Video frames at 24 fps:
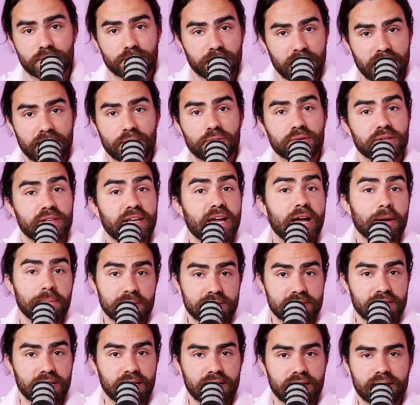to bank with
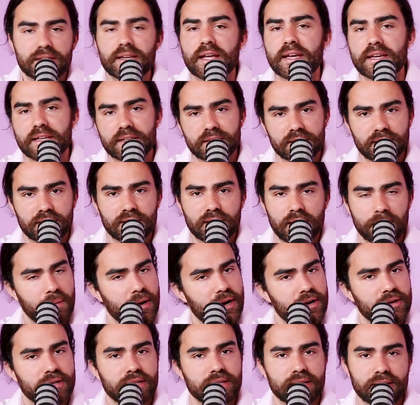Capitec naked.
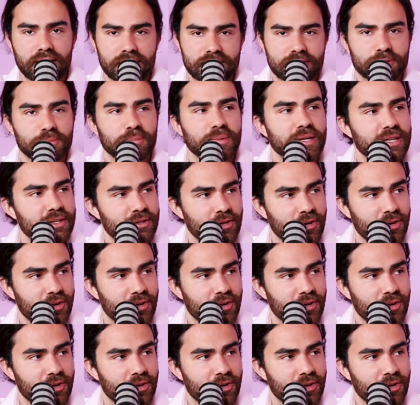Apparently that's a big